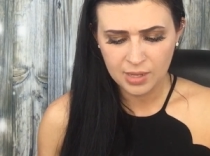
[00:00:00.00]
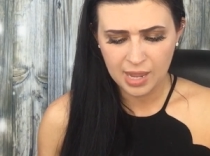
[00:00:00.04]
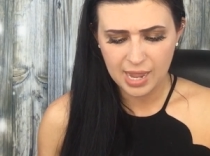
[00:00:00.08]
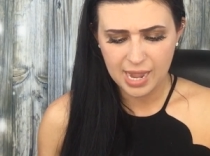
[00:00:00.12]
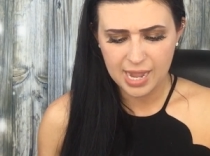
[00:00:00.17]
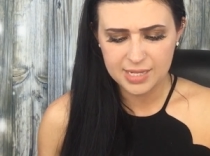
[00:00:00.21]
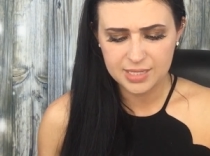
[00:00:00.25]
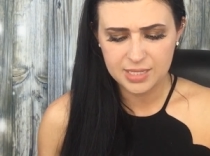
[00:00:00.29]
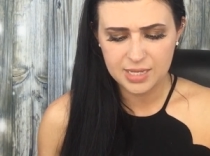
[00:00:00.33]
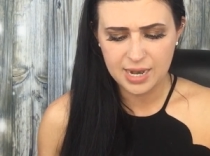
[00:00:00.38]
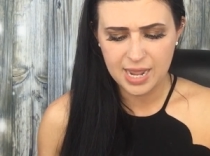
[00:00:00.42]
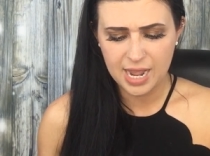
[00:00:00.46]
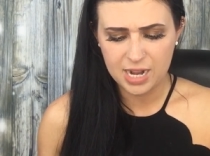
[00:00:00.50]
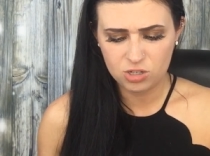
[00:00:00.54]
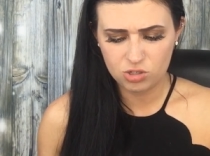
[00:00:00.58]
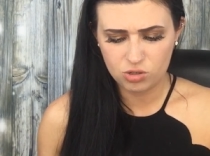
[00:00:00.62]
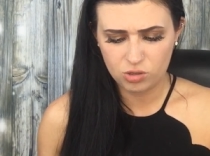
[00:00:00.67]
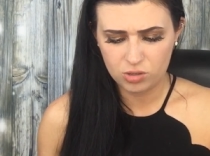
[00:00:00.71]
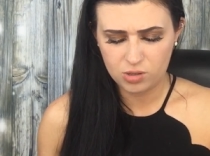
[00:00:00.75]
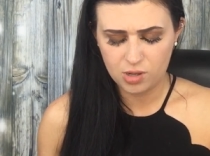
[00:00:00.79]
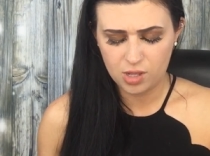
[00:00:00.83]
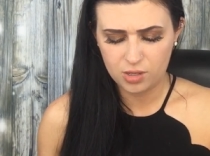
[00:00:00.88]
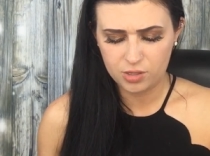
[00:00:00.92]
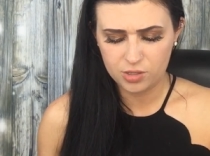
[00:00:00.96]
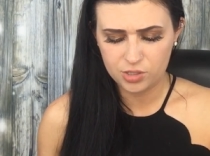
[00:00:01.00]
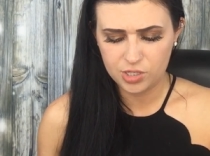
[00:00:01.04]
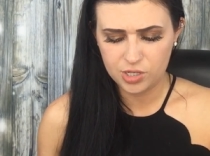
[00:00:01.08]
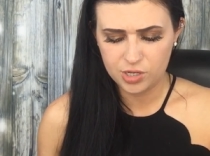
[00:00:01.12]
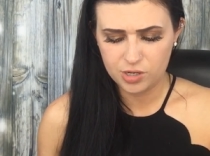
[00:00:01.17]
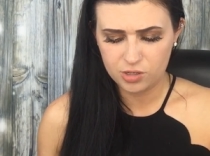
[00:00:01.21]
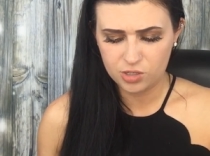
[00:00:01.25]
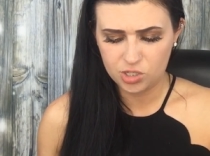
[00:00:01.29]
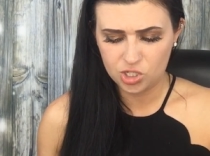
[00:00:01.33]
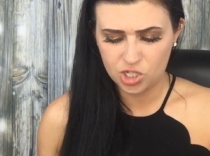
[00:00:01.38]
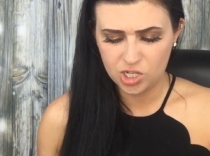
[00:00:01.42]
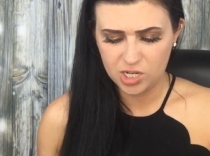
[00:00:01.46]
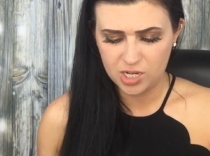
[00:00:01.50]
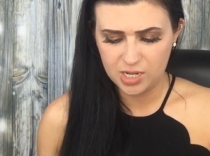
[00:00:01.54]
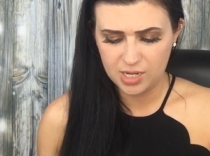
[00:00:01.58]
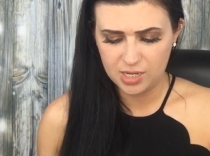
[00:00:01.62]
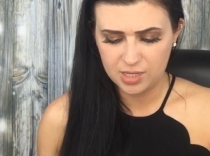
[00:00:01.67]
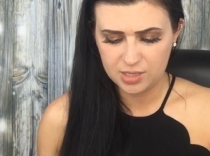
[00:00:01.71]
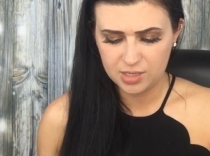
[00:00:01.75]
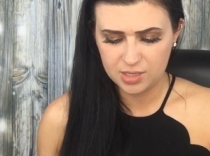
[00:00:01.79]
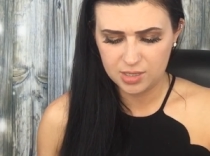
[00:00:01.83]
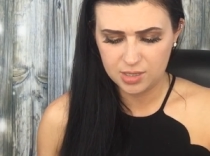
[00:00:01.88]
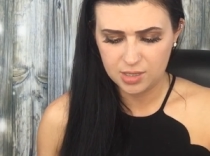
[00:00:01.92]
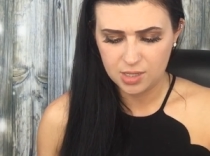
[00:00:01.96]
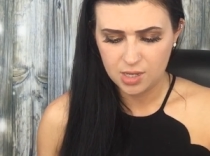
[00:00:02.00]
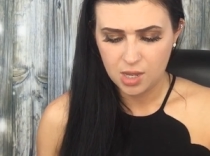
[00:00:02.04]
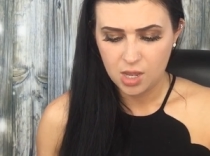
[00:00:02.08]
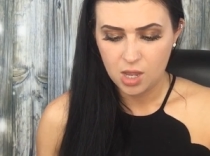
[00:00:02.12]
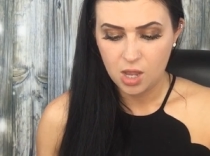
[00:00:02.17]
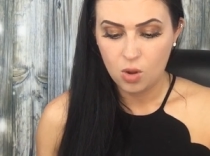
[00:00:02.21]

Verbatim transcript: Adds a natural color to your cheeks